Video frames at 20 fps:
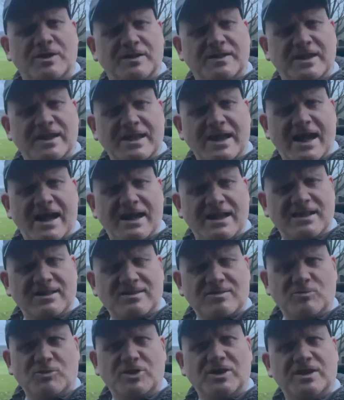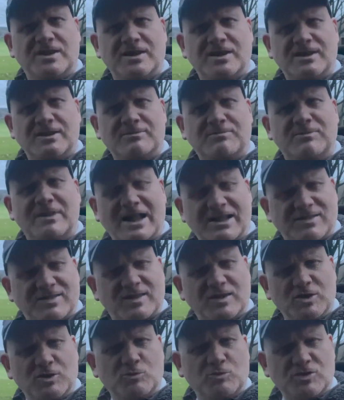of the lads
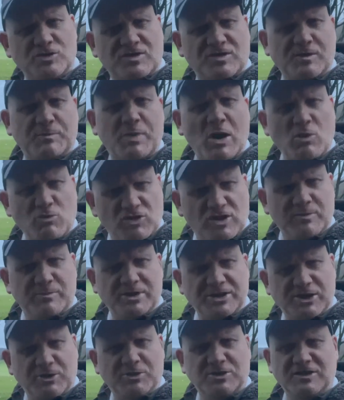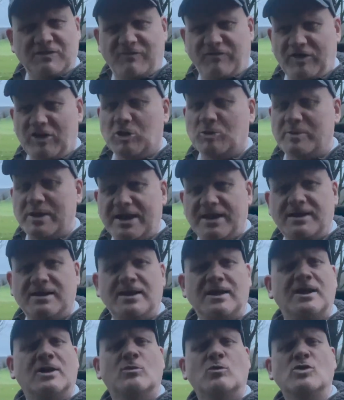who was supposed to be doing the filming
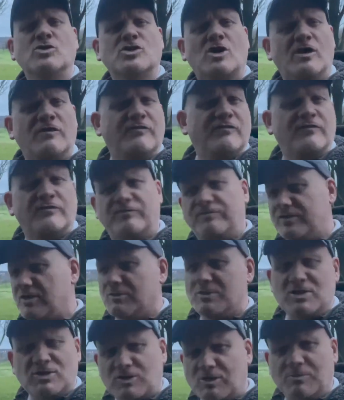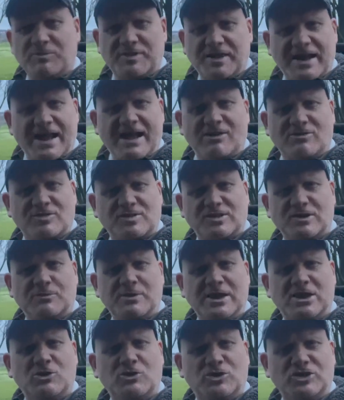was off doing something else, so
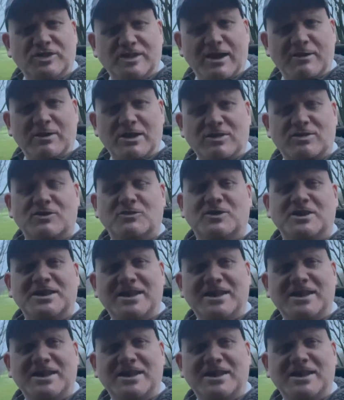he couldn't do it, so they